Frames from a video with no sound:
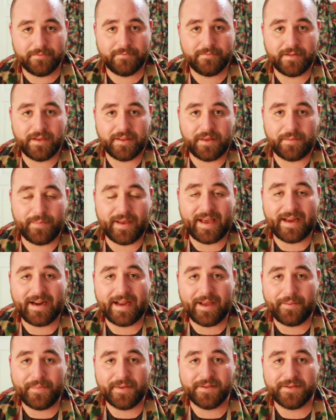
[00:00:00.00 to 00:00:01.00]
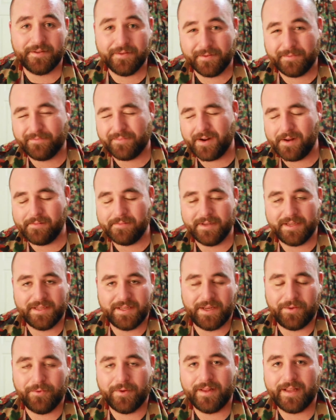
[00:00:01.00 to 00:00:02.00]
nothing bad happens. You'll probably
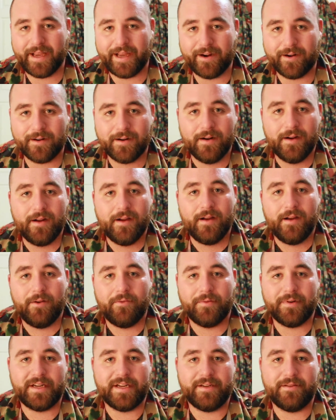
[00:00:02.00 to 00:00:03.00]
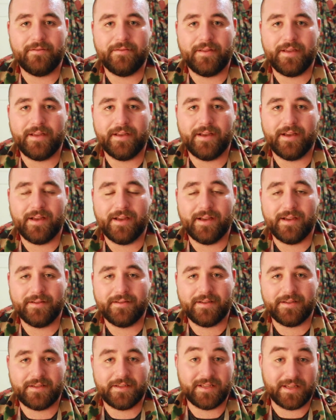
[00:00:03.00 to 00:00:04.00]
see one later when I do the
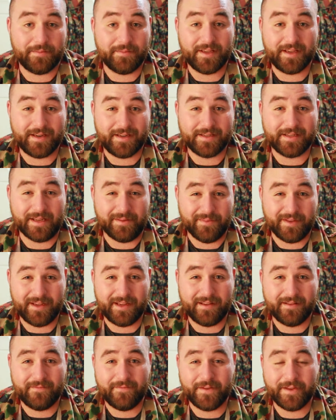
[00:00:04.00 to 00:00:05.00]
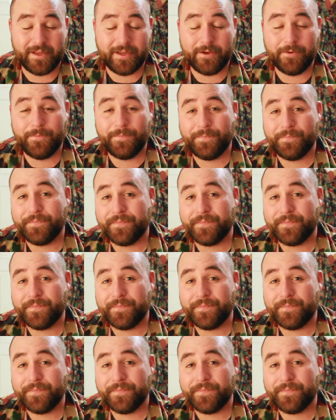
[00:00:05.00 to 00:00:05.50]
disassembly and assembly video.